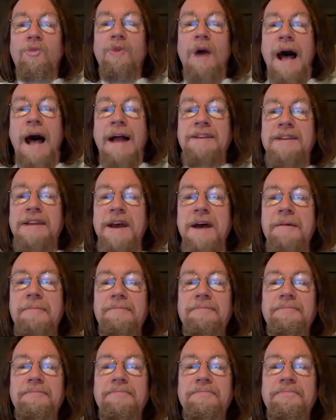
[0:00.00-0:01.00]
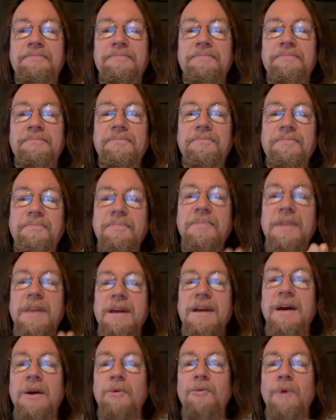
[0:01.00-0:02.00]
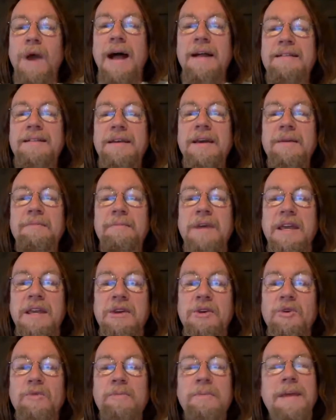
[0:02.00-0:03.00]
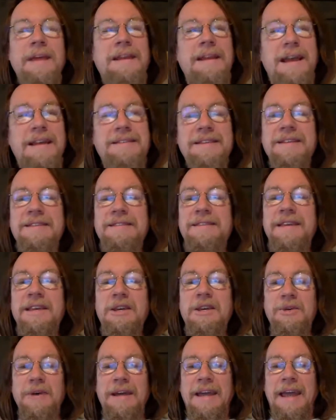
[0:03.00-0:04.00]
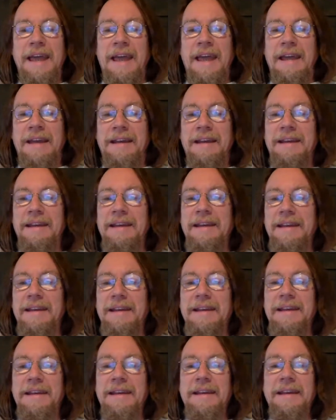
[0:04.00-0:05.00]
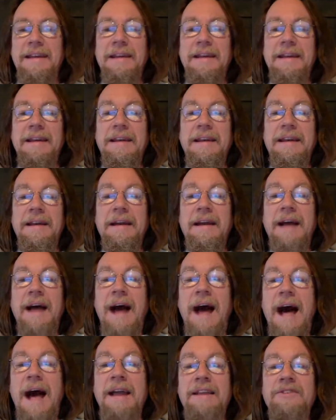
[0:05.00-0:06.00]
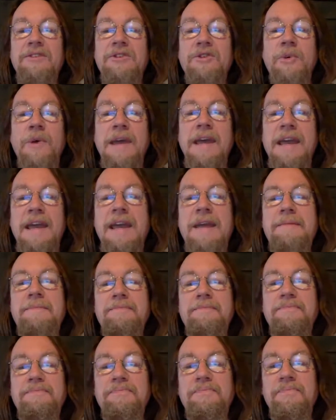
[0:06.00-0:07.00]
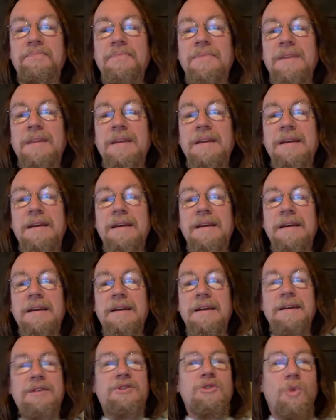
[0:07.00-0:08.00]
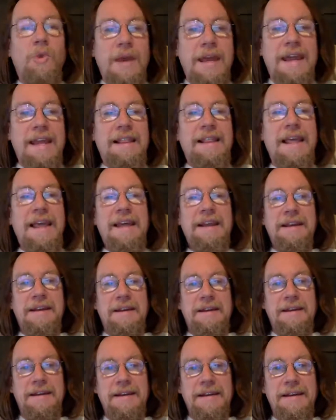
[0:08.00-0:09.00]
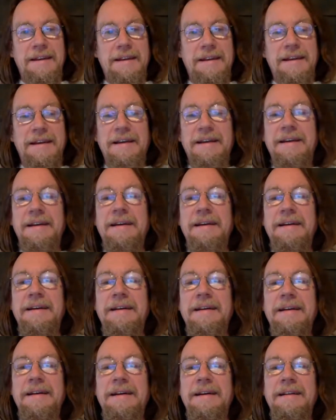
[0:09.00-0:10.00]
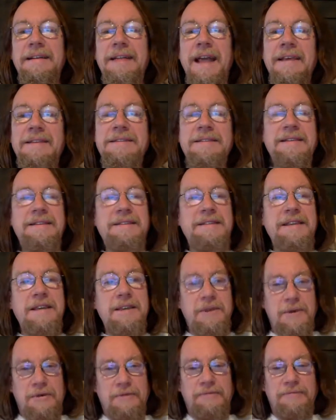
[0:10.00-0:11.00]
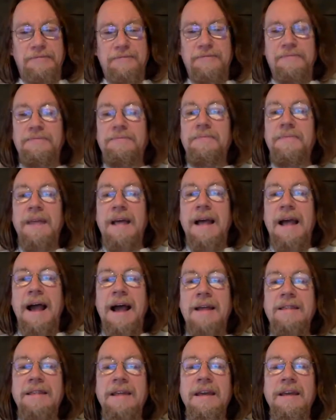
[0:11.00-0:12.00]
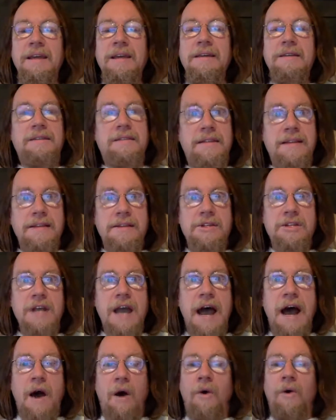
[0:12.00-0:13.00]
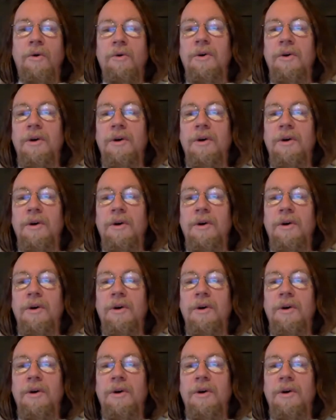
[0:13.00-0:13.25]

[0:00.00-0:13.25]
Radia. Radia Mayumi, nice to see you again. Hi, Twee Lin. Nice to see you. I think Xin Chao.